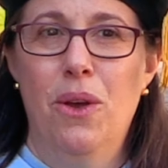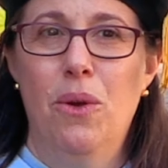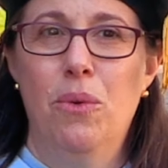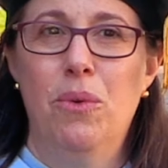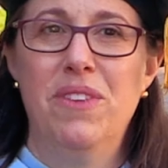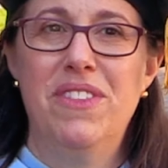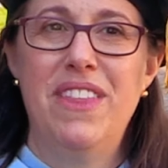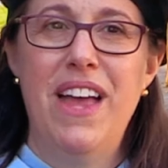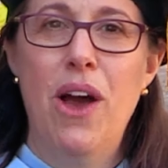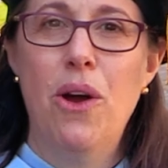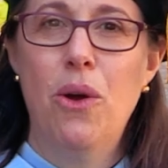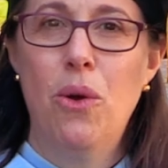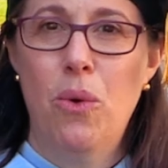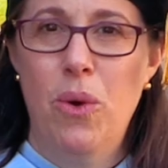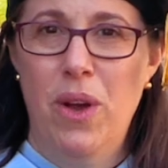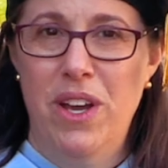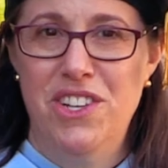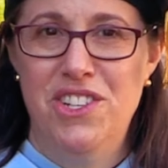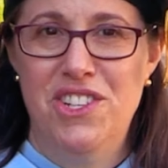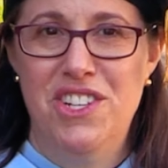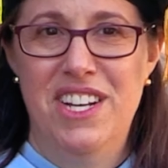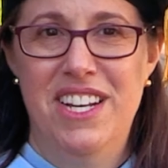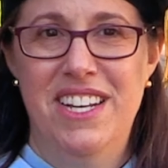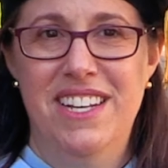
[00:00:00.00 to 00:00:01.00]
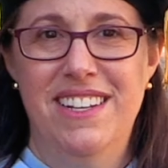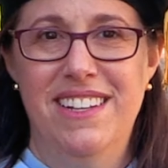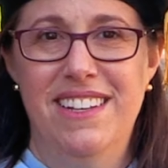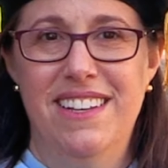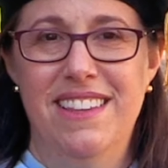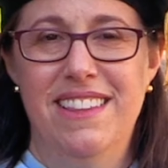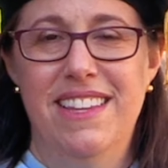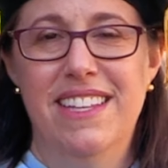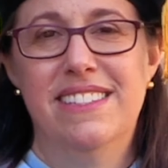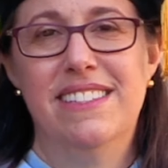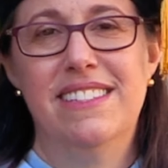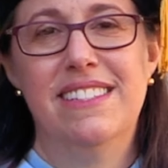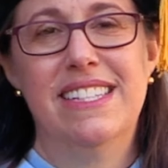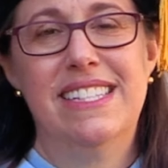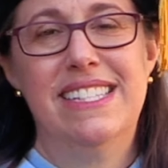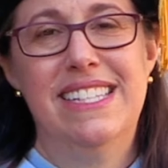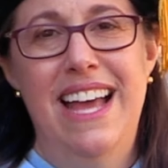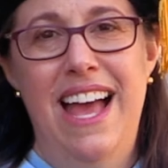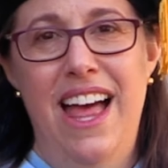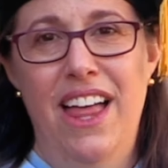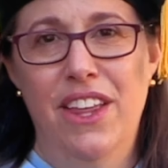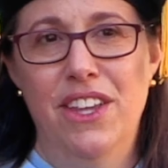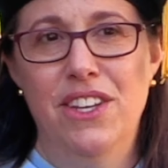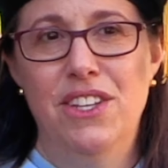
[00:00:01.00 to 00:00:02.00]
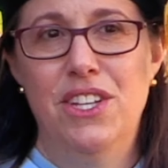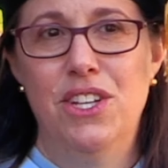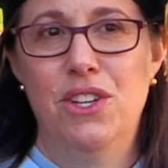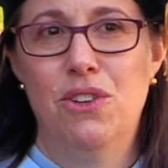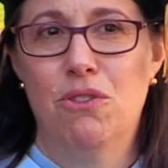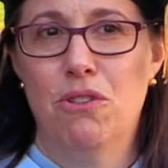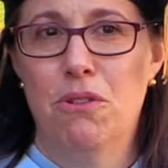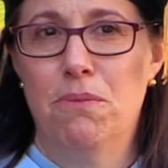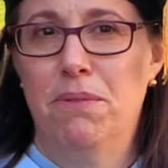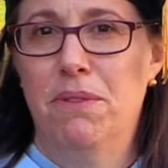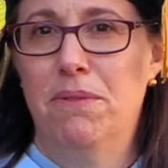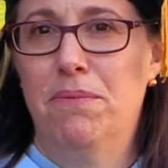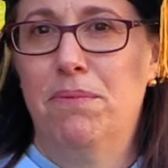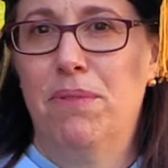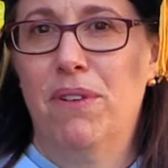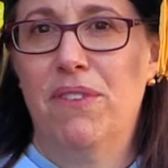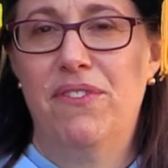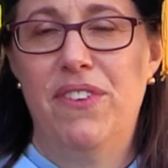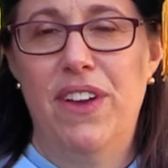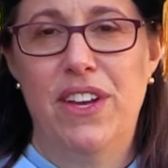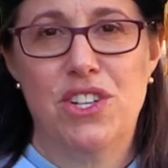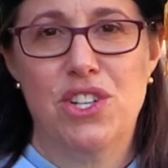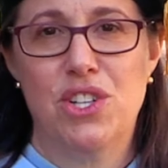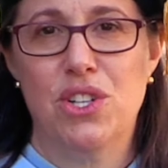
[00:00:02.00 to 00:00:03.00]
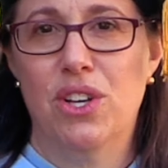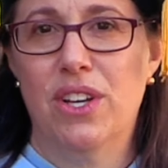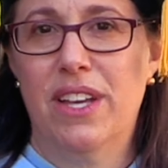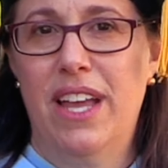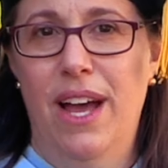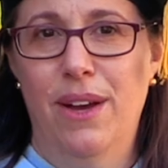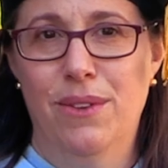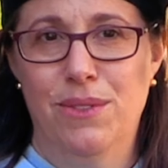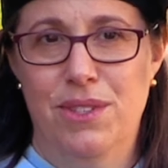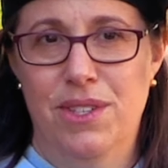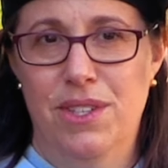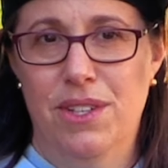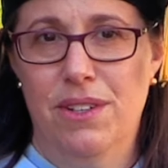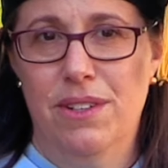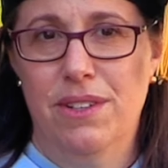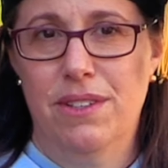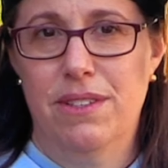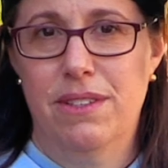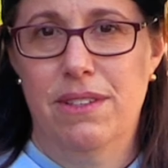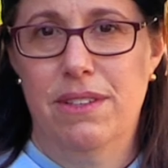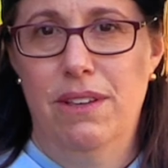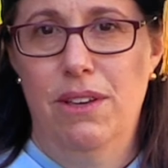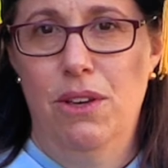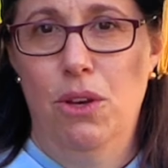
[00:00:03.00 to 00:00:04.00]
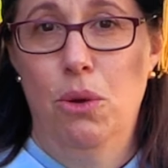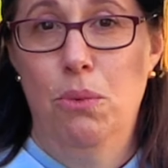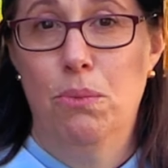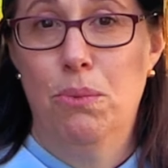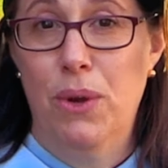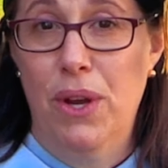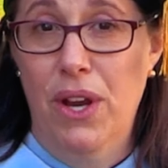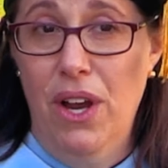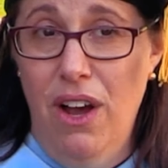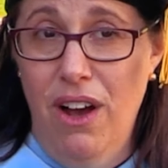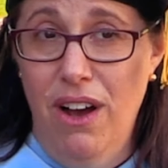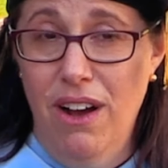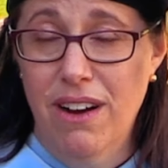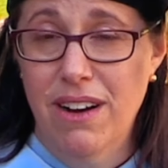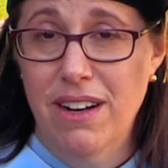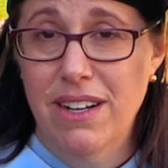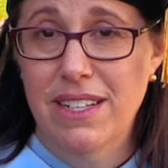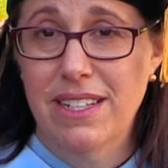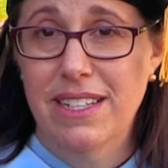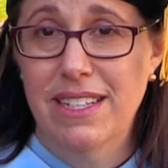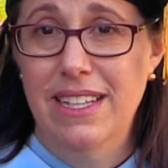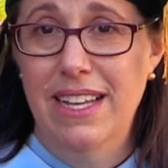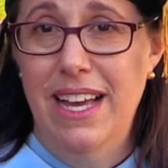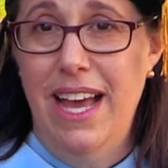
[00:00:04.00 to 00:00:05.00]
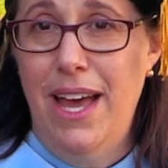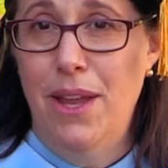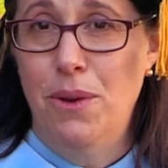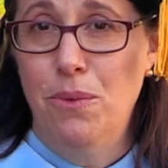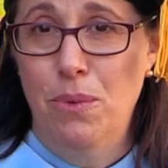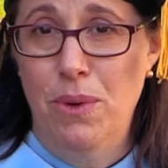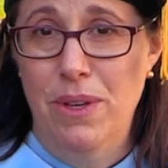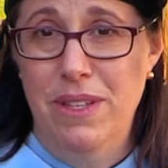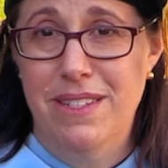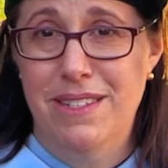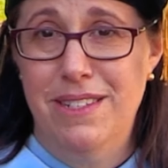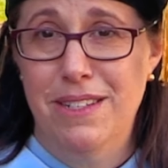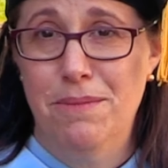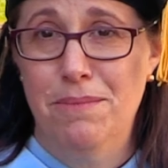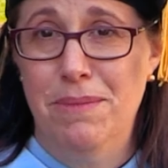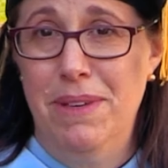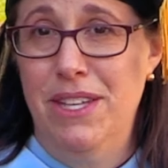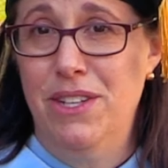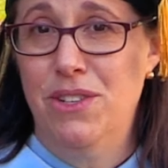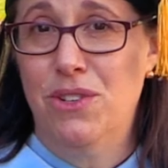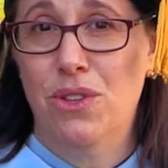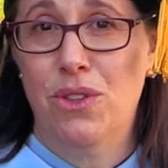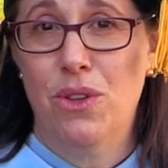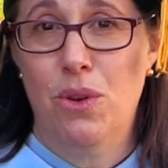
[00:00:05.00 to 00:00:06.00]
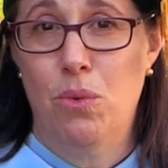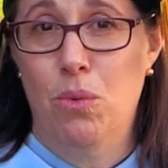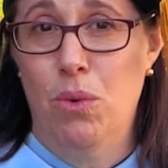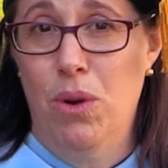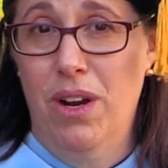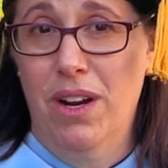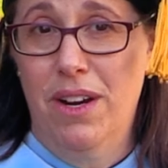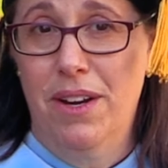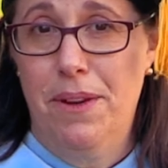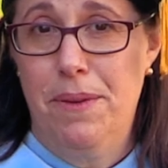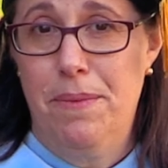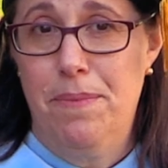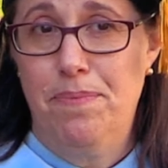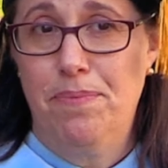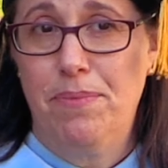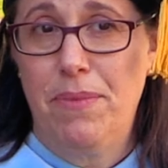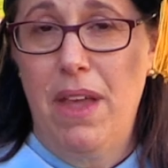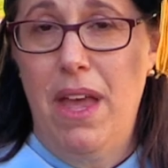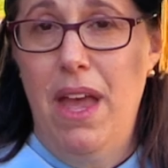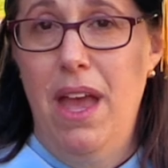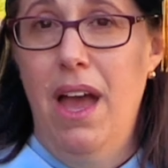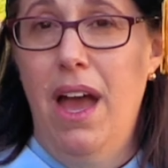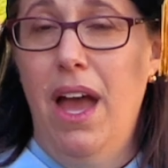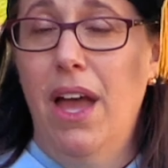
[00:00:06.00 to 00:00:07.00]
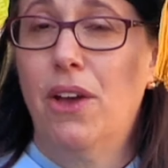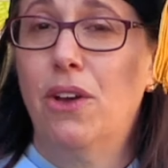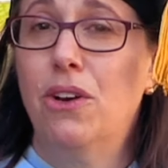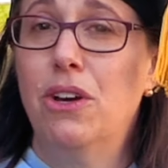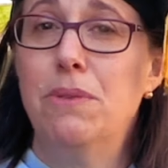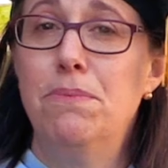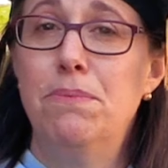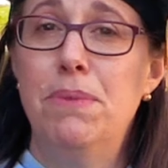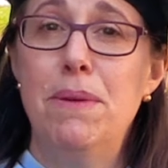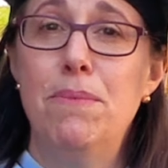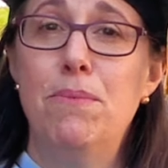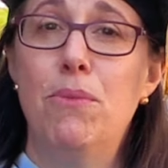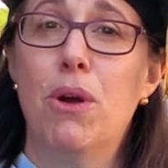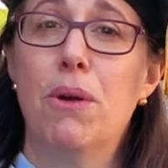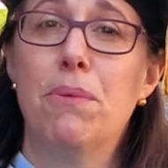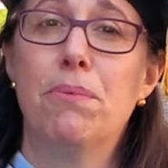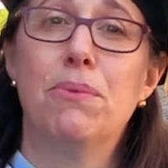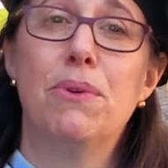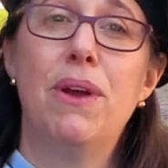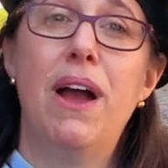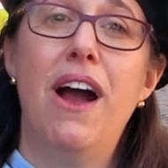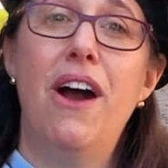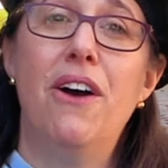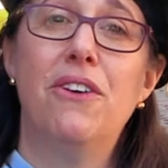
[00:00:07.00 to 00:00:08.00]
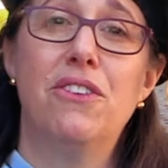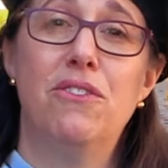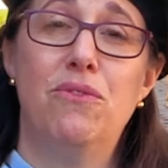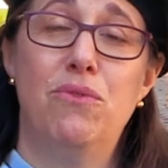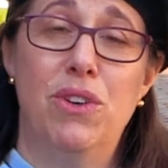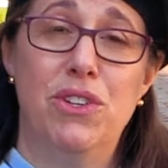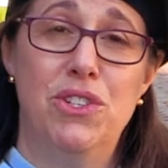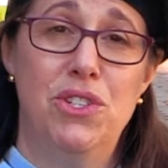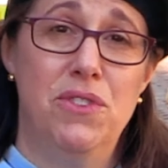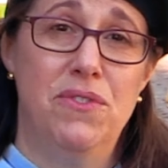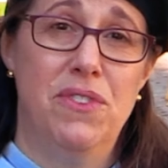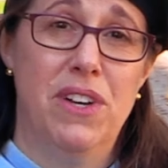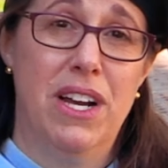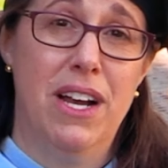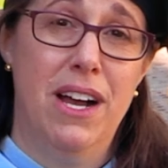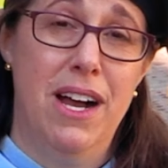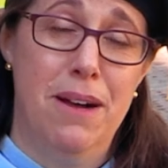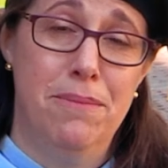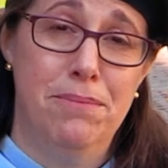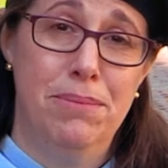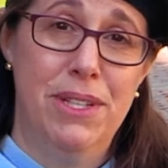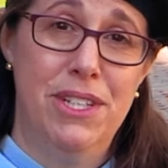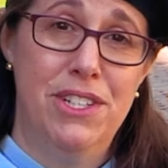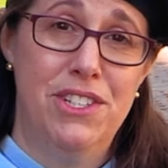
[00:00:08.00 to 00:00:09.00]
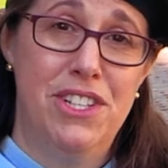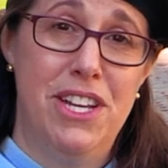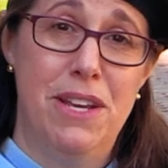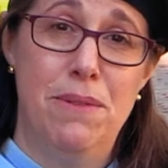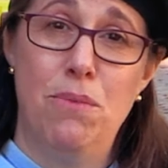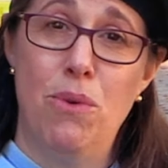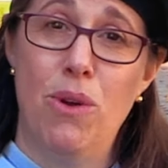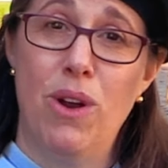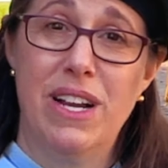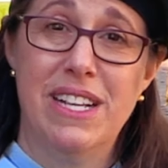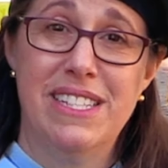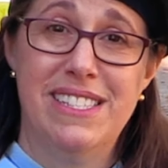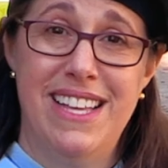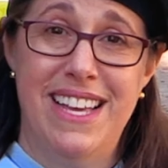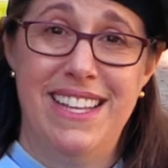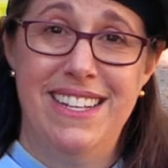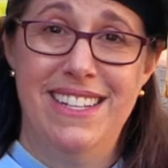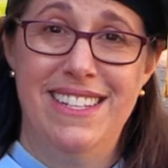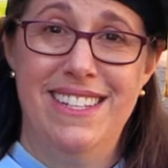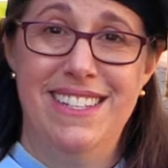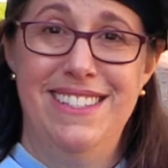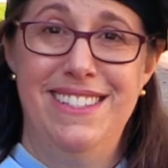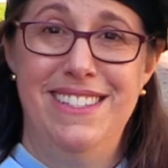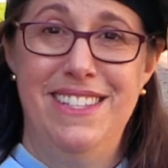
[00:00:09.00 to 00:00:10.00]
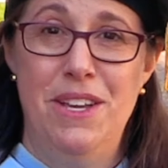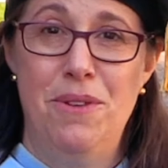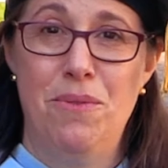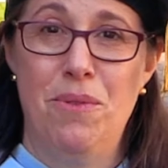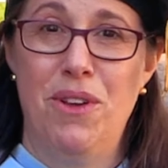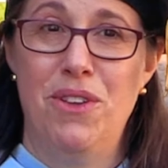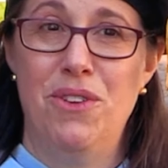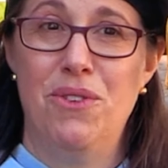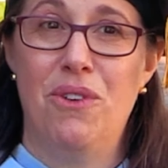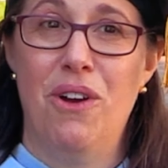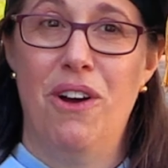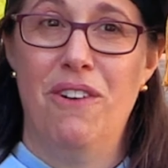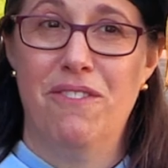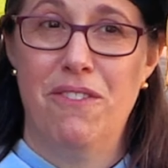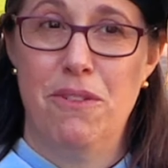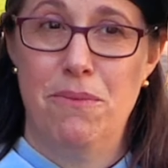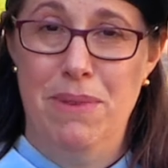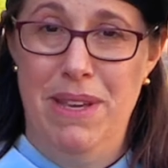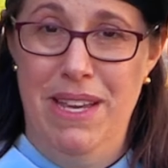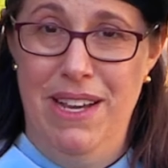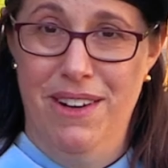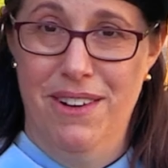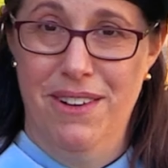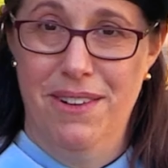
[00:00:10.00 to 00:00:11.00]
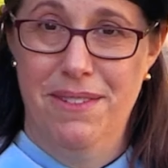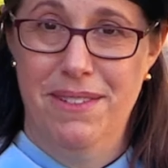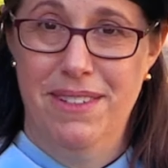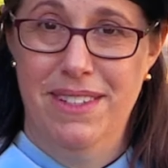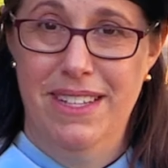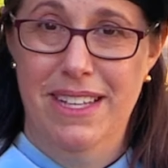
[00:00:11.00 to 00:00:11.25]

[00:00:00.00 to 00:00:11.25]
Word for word: Without question, this is a talented group of professional counselors who bring heart and wisdom into their work. I couldn't be more proud of what you've accomplished and more excited to see where you go from here.